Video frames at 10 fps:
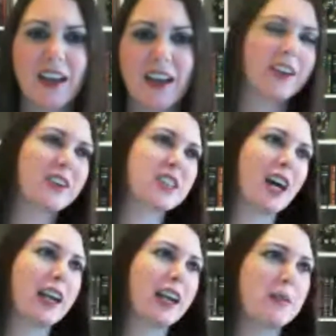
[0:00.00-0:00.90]
how you're
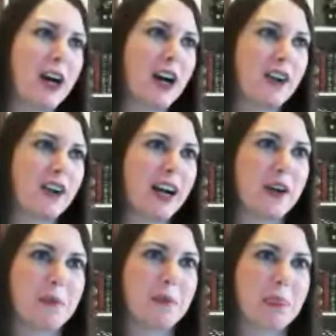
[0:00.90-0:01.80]
talking about,
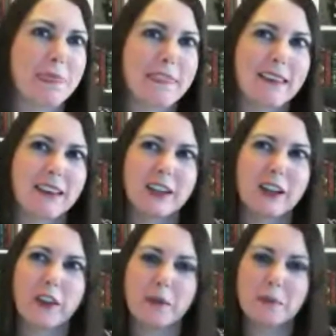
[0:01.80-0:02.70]
you
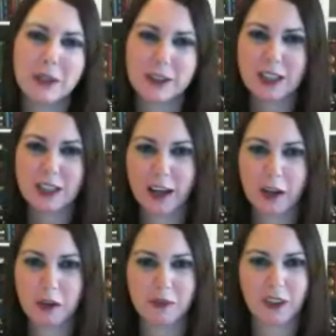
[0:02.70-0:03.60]
know, that
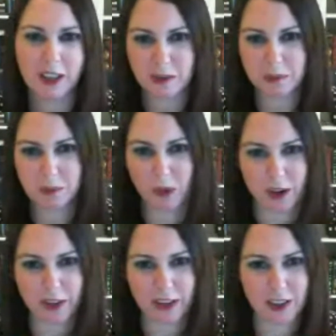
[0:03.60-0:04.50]
mealtime is
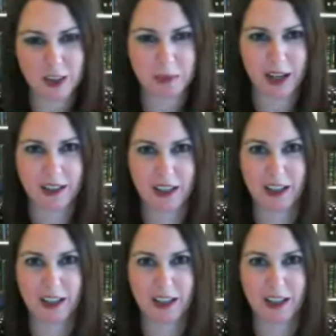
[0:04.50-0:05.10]
more than just bonding.